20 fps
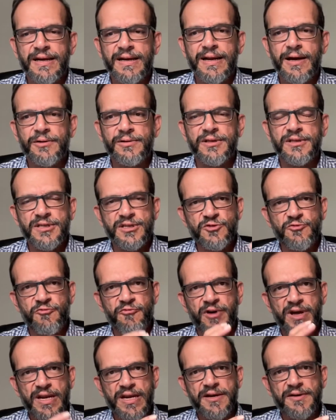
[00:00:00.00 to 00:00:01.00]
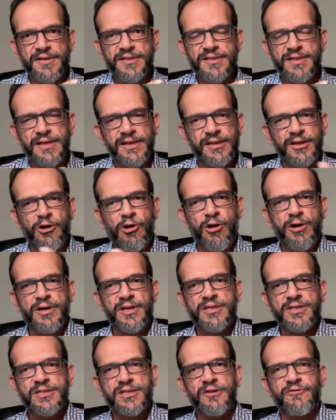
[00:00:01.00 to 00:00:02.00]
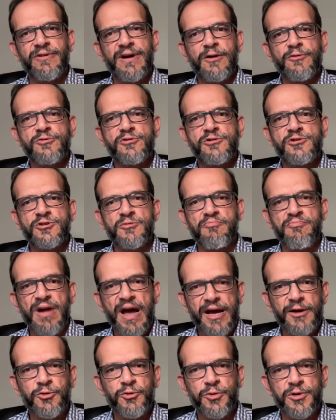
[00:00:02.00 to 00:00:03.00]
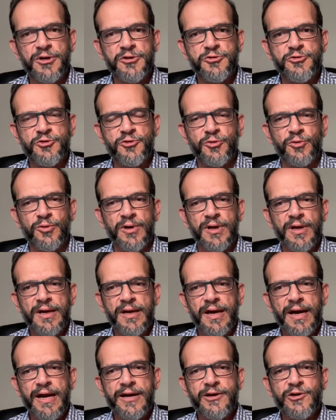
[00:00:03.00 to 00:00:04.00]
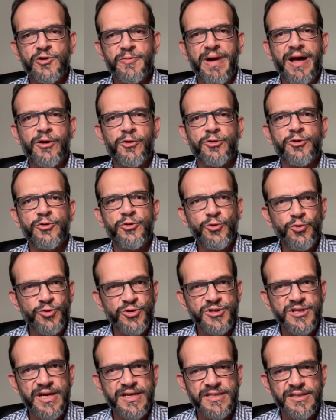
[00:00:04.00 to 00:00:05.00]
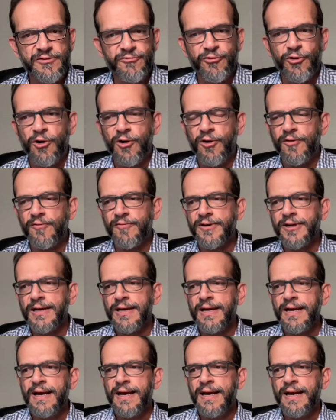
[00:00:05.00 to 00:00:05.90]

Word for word: Now, this is very interesting in the context of how tobacco control and tobacco use has evolved.